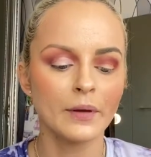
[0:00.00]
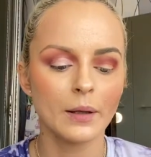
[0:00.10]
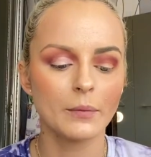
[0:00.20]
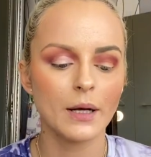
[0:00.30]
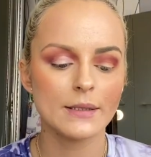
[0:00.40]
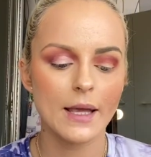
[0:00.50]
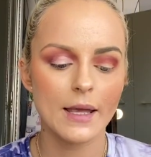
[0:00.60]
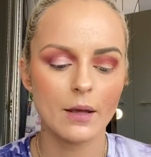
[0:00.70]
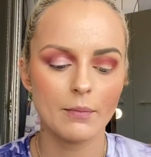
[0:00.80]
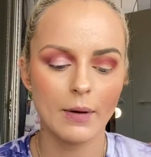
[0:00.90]
I'm going to
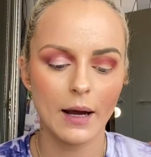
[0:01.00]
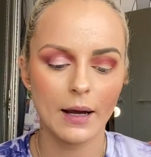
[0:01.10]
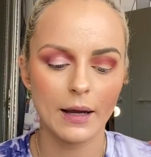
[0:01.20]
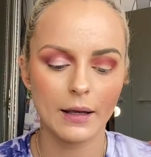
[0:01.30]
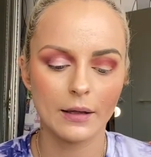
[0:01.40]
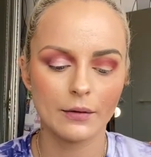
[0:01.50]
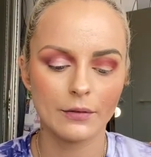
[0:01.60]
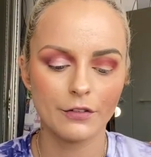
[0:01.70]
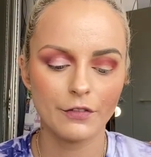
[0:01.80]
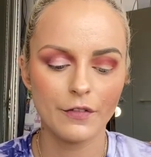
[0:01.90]
take my
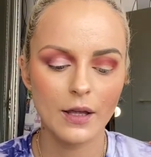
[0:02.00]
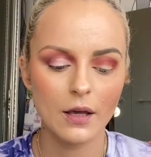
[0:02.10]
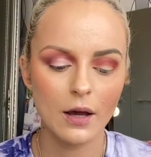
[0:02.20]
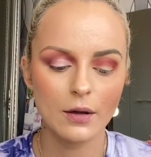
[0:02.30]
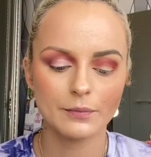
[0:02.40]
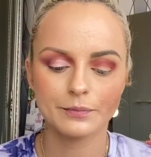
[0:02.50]
finger